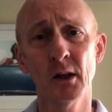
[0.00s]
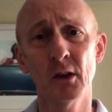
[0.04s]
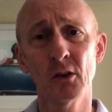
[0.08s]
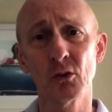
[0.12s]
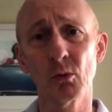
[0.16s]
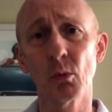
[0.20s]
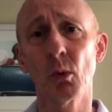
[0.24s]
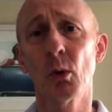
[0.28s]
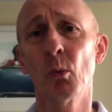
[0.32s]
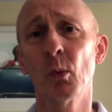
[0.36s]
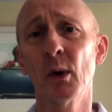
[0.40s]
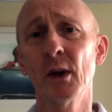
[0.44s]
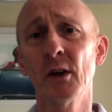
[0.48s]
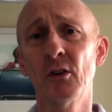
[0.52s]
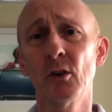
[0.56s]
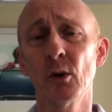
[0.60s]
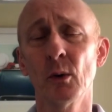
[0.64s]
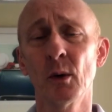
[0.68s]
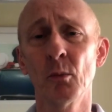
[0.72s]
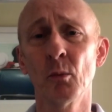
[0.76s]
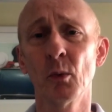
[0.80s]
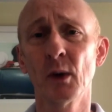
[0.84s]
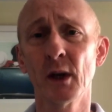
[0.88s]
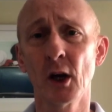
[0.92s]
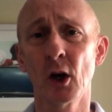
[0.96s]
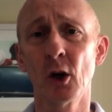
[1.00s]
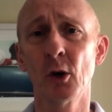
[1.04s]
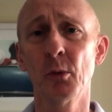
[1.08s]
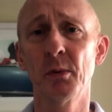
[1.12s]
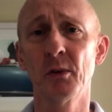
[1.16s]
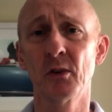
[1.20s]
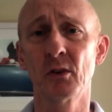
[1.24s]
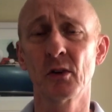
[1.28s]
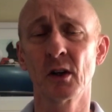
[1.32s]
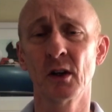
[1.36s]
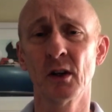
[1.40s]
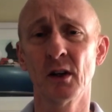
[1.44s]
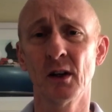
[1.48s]
So what we're doing, we hope,
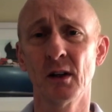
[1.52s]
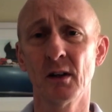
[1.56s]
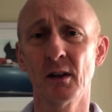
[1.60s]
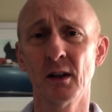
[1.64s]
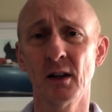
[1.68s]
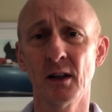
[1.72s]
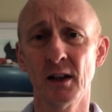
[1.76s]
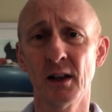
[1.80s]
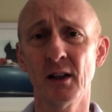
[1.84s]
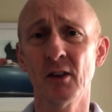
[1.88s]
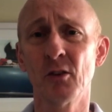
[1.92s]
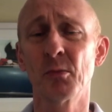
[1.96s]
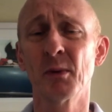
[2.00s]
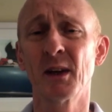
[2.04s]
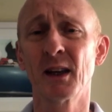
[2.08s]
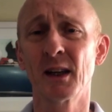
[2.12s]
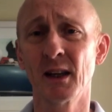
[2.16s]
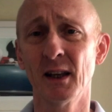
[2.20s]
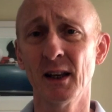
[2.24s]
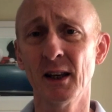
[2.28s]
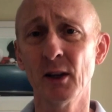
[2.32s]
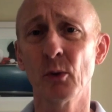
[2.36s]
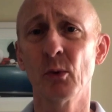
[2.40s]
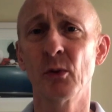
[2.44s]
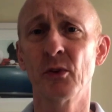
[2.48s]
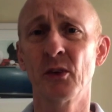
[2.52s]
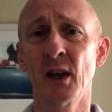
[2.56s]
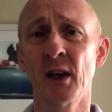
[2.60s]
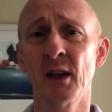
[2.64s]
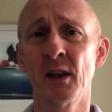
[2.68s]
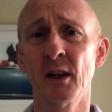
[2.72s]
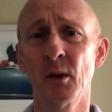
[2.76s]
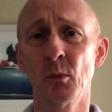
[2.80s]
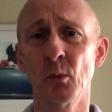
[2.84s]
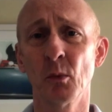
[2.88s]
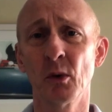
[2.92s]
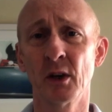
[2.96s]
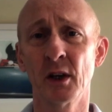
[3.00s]
is going to at least make a little dent
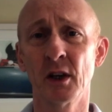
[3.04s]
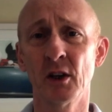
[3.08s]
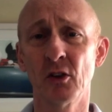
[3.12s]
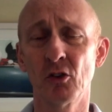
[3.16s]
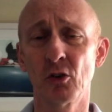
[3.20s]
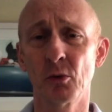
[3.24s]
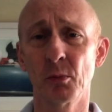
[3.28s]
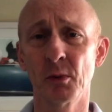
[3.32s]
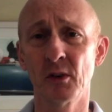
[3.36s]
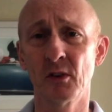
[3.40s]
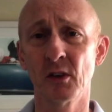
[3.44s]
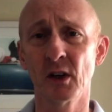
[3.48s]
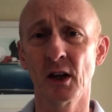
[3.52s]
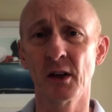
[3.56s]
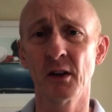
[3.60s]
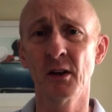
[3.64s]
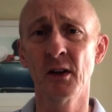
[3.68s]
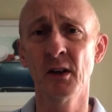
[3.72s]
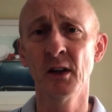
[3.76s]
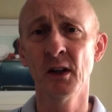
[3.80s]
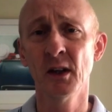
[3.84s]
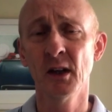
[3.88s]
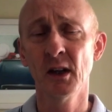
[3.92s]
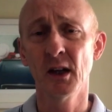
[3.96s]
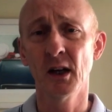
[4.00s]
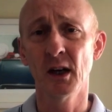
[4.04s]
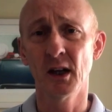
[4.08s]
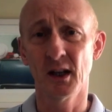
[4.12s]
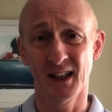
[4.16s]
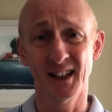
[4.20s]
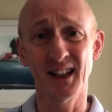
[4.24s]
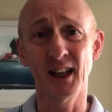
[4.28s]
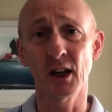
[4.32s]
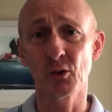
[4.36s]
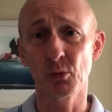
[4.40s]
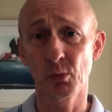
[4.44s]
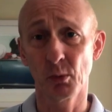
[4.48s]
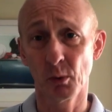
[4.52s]
in what needs to be done. And
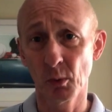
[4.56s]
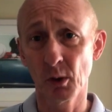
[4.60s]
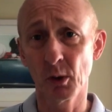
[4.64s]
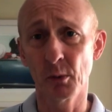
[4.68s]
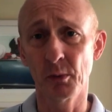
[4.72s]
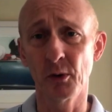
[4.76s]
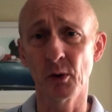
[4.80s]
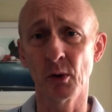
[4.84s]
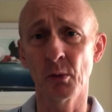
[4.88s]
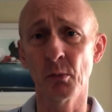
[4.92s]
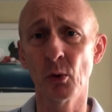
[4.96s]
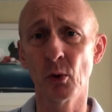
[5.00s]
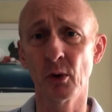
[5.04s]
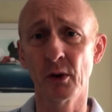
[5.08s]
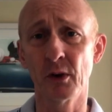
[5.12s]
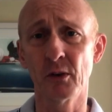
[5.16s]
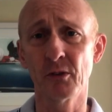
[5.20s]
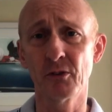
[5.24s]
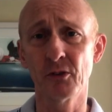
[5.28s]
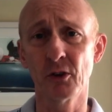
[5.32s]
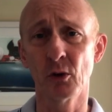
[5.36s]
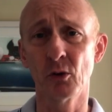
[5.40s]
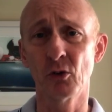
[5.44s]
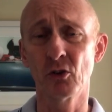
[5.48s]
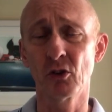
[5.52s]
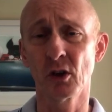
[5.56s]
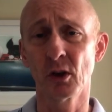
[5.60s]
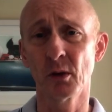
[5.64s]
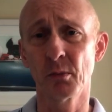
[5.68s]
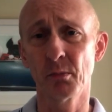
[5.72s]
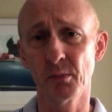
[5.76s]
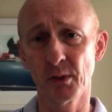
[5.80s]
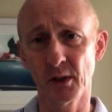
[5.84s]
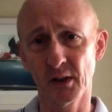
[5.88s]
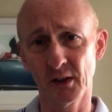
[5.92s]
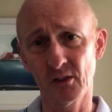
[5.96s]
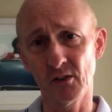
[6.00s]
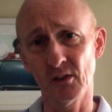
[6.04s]
yes, we will be doing more in the future,
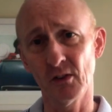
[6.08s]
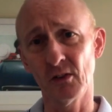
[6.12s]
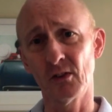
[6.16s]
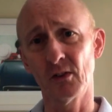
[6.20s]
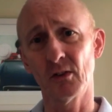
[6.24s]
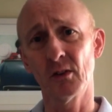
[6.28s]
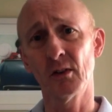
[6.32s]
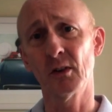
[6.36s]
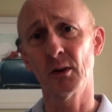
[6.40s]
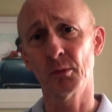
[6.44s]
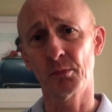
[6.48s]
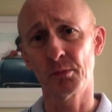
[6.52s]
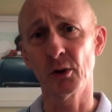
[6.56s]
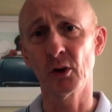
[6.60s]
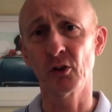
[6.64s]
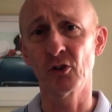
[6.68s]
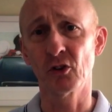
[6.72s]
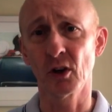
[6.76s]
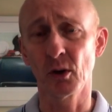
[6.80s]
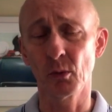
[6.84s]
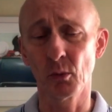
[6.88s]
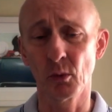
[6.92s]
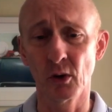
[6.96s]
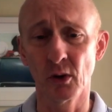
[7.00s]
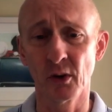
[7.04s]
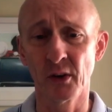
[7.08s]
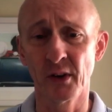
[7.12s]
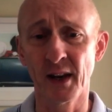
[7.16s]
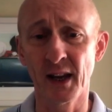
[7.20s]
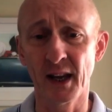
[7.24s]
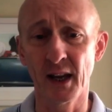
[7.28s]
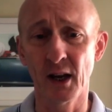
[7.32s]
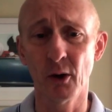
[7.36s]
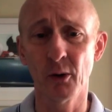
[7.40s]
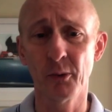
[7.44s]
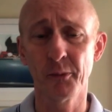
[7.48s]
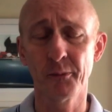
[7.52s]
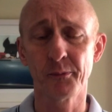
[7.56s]
but this is the project we're on
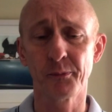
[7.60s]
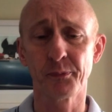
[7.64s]
now.